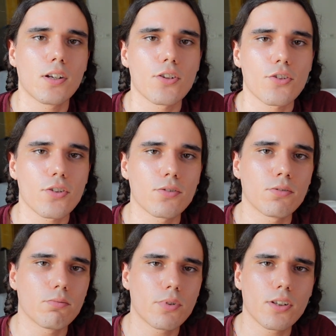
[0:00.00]
So
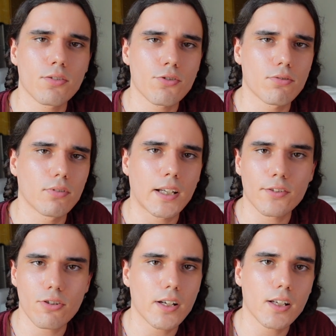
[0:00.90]
when you're
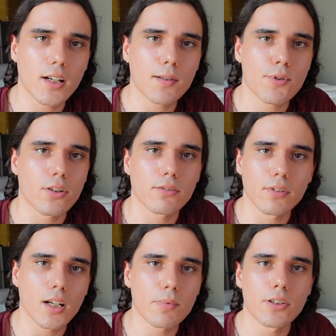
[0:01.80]
trading an option on
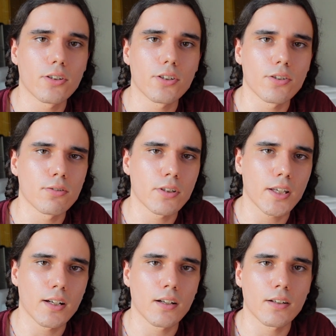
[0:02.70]
Robinhood, you'll
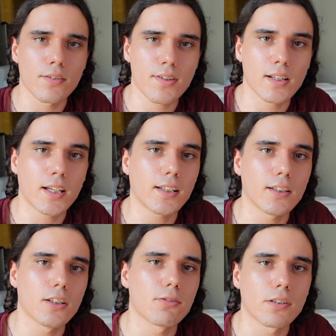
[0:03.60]
get a slightly
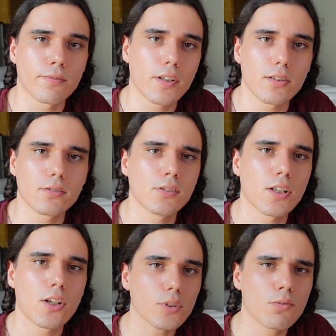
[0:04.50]
lower fill,
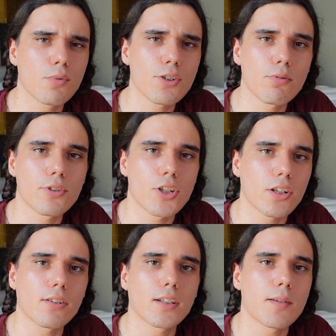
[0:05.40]
which would
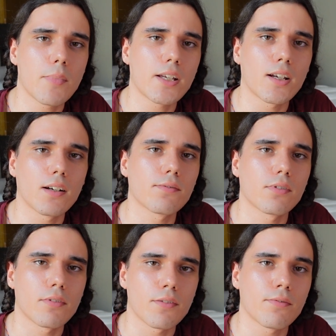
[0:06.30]
generally make up
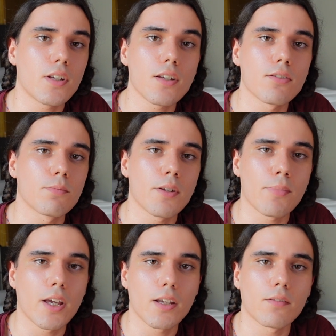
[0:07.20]
for the fee you would be
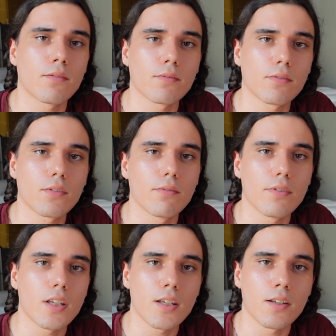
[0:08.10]
paying
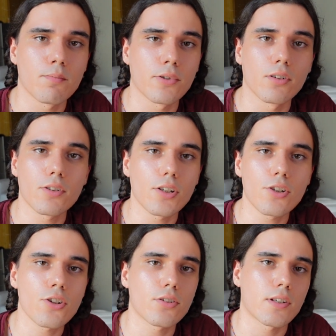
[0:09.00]
the
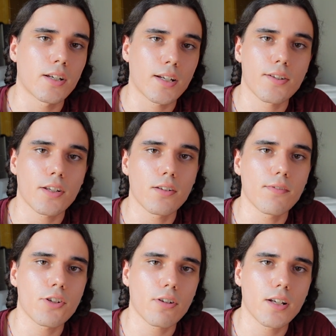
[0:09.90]
brokerage to execute
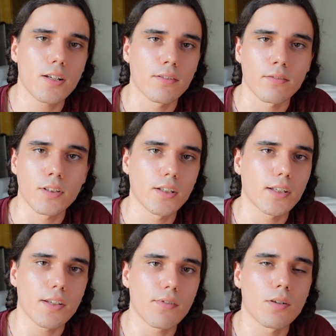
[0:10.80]
the trade and
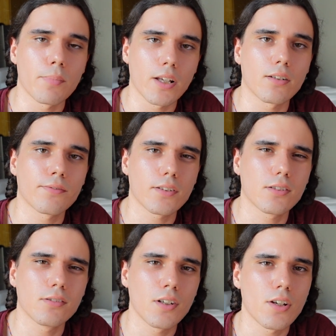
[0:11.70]
give you a better
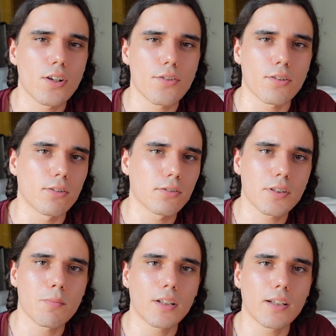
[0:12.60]
fill. So
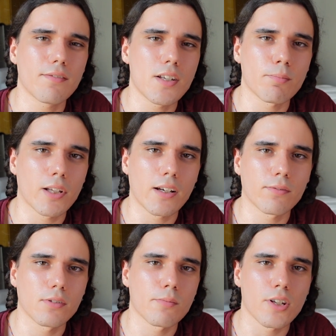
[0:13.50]
ultimately these
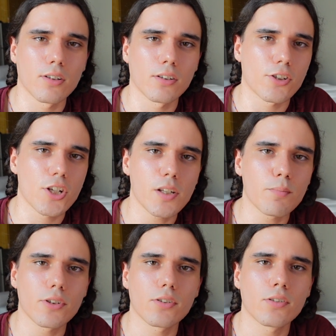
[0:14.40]
platforms aren't
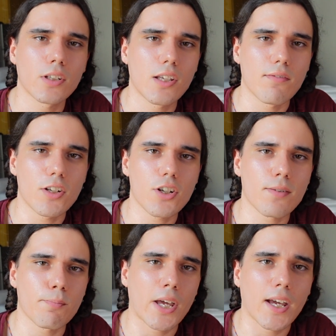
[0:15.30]
cheaper, they
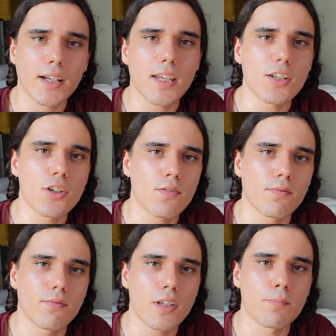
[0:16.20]
just package
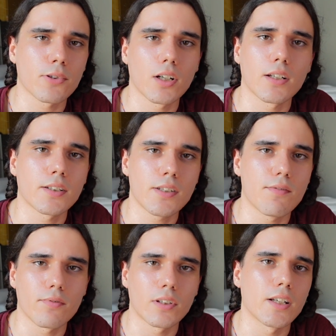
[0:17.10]
the product
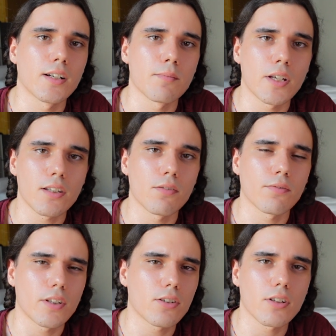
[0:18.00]
differently to make you
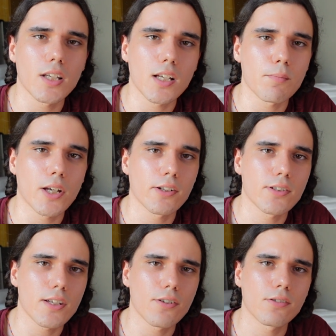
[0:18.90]
think you're getting a better
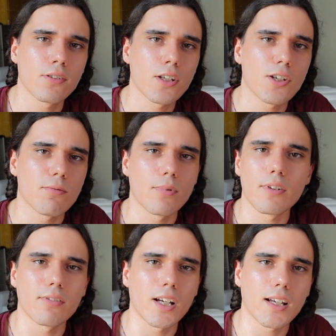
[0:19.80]
deal, when
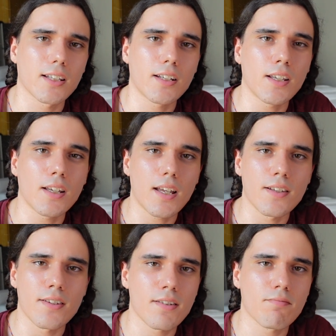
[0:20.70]
in reality
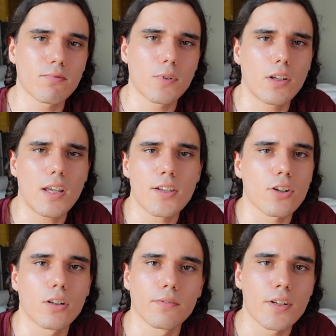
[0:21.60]
it's
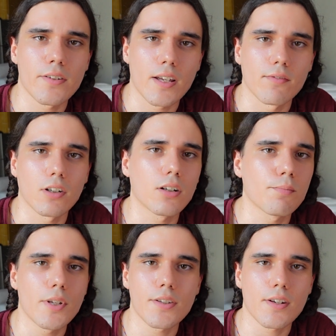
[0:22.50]
all the same. They're all
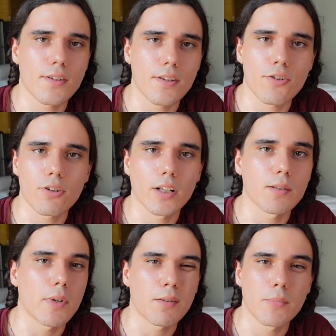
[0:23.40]
businesses trying to
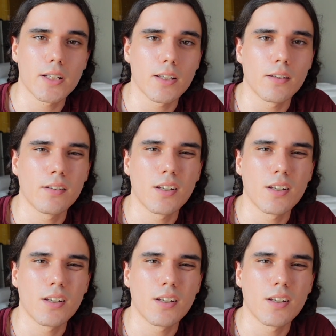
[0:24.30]
make money,